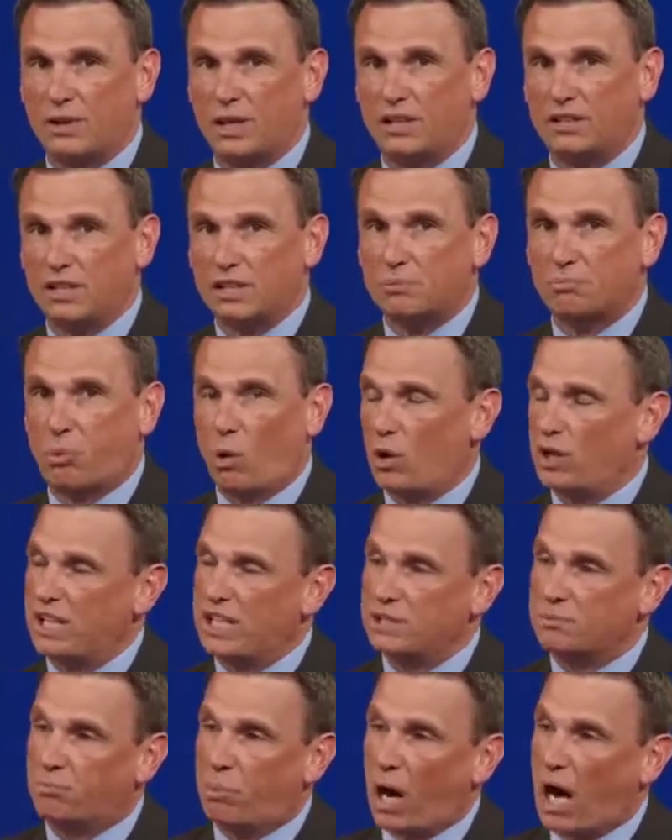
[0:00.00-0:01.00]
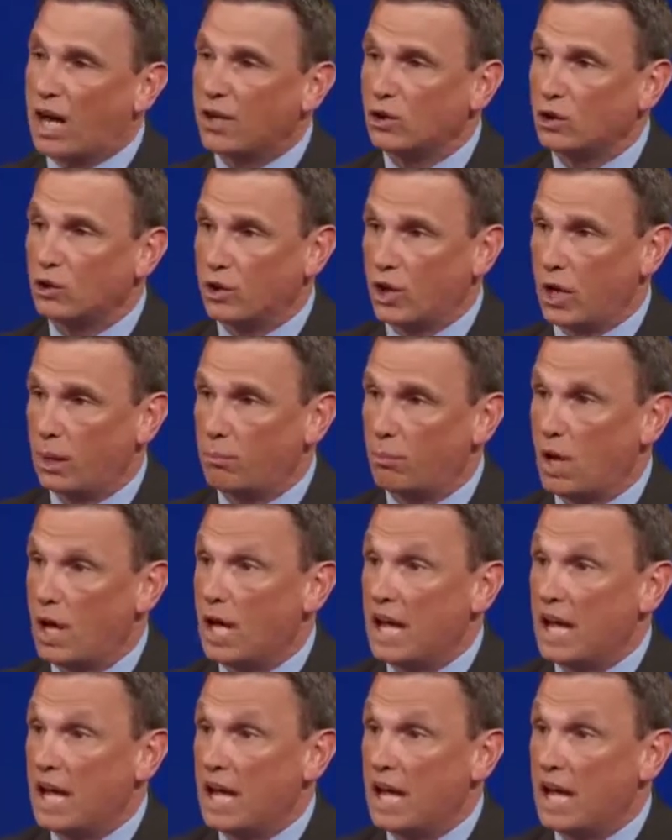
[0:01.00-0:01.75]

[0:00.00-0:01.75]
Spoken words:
And at this point, he's bottled up.